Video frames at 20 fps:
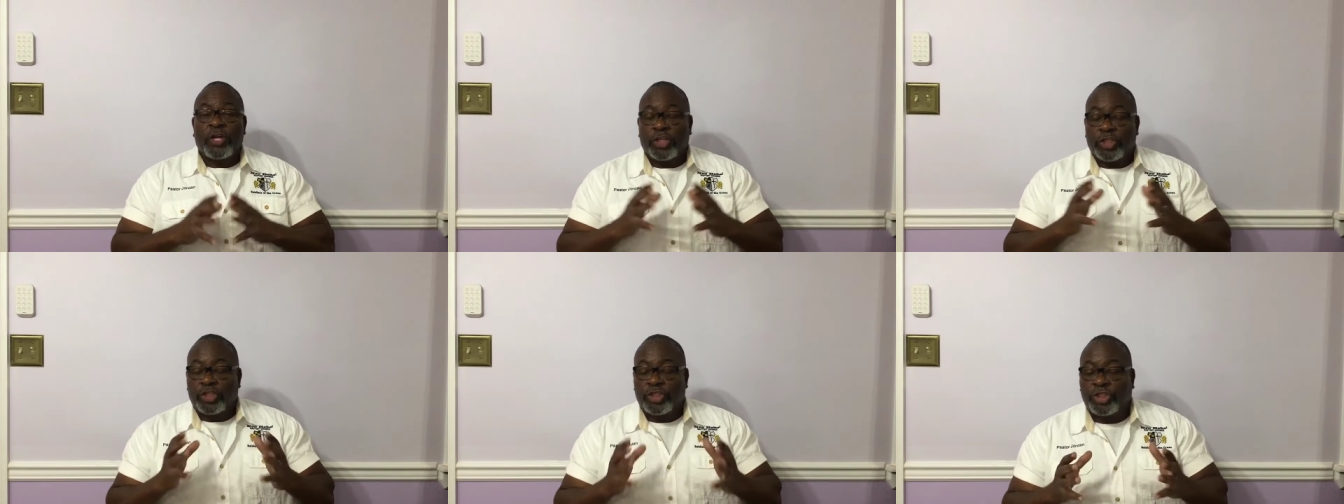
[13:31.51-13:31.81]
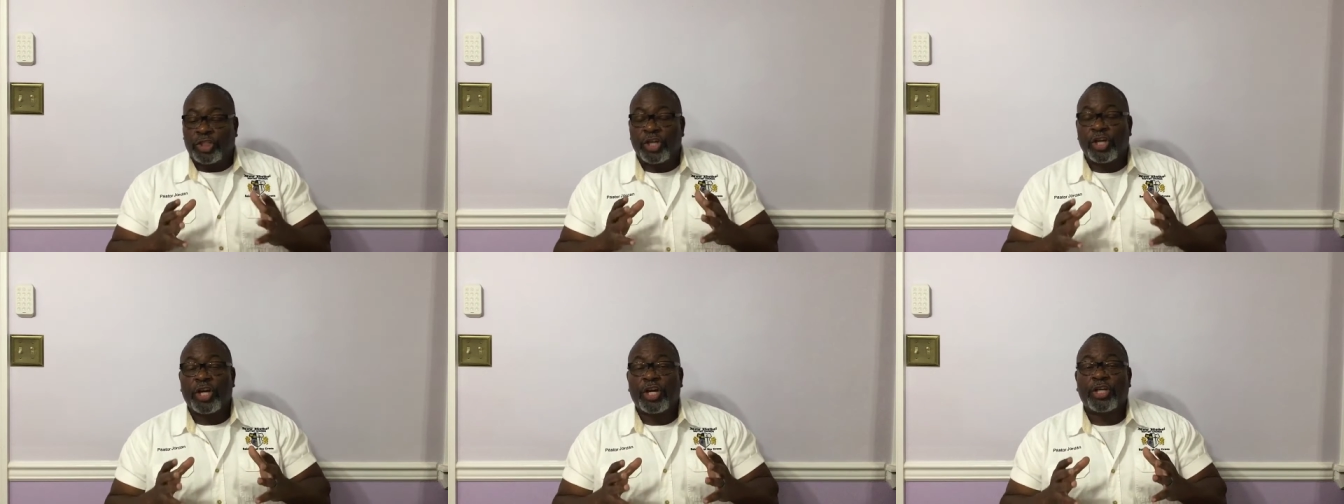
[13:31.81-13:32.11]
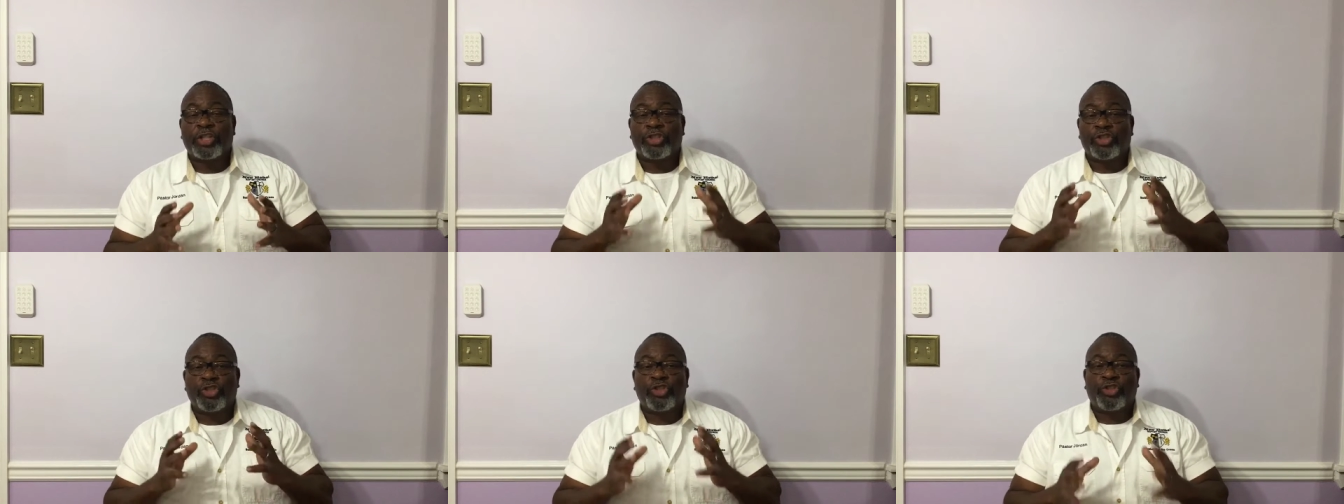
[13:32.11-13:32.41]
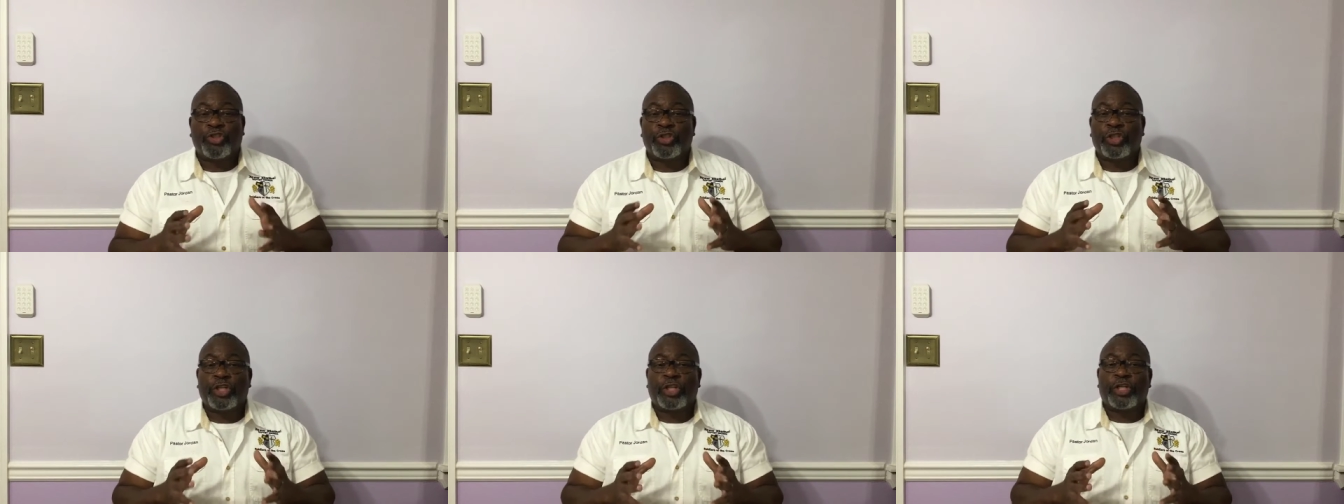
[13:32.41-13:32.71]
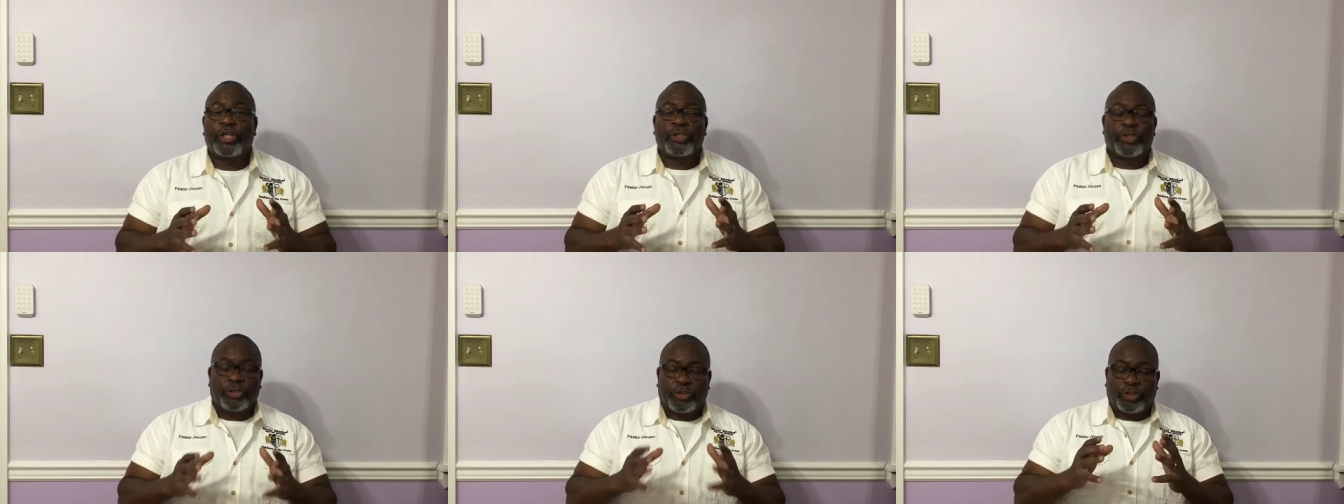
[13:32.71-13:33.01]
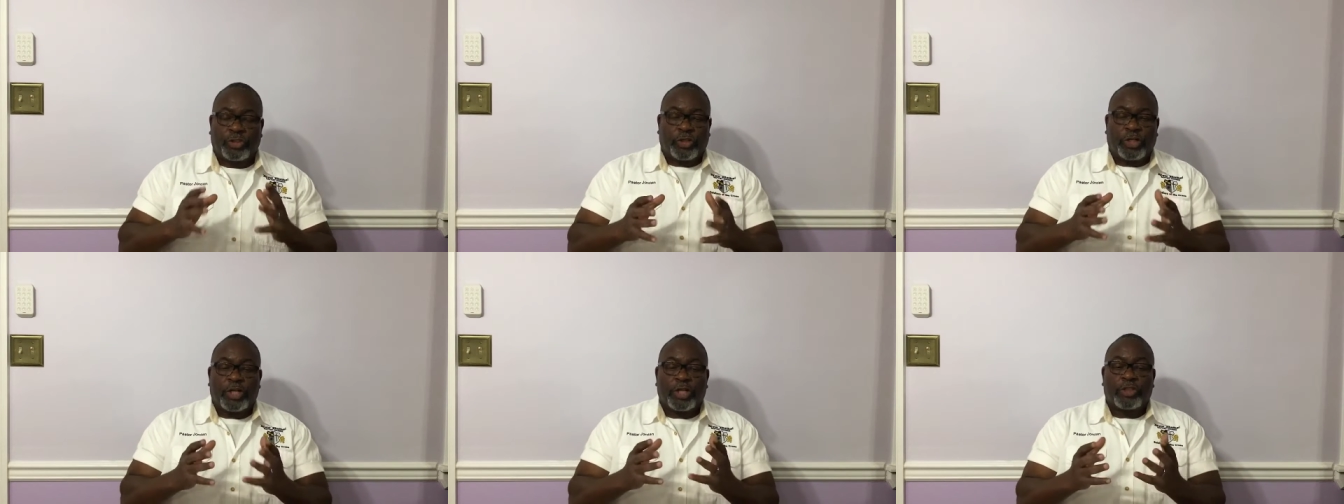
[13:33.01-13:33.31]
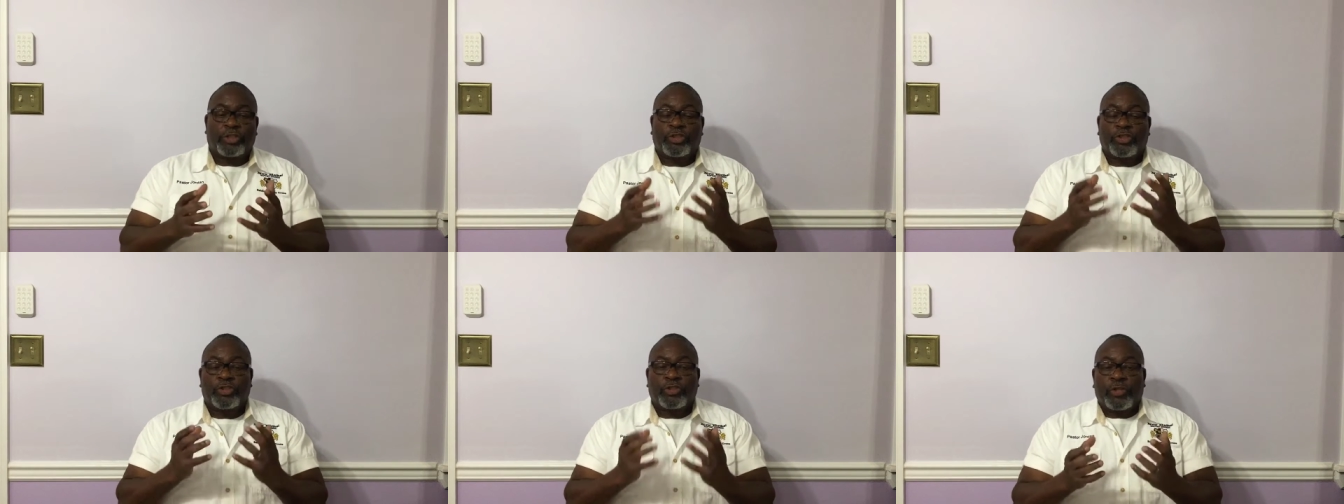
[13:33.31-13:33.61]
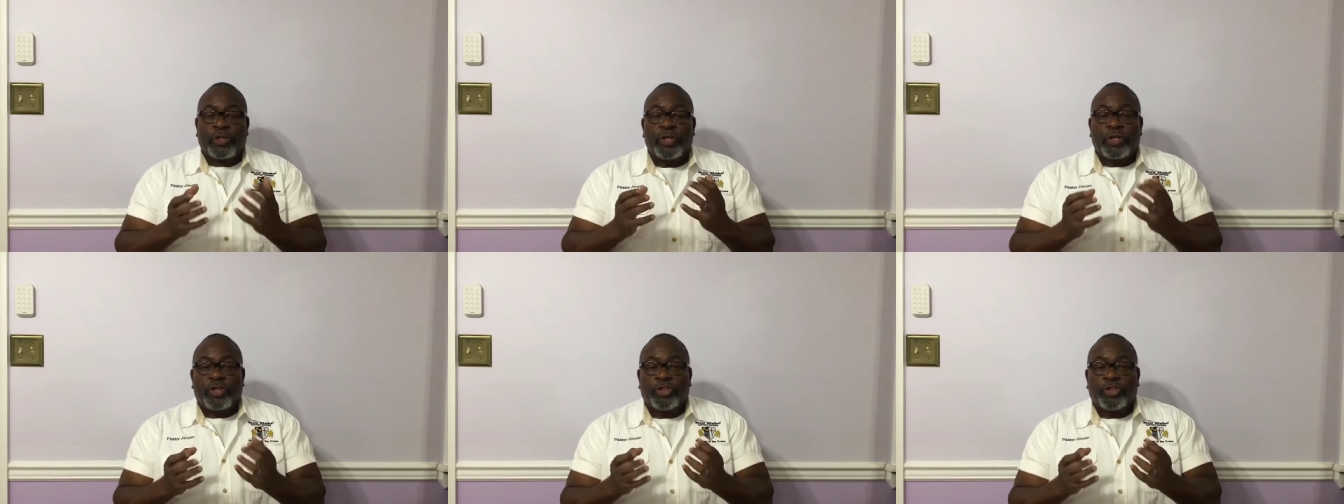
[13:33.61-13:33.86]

judge, ju- judge,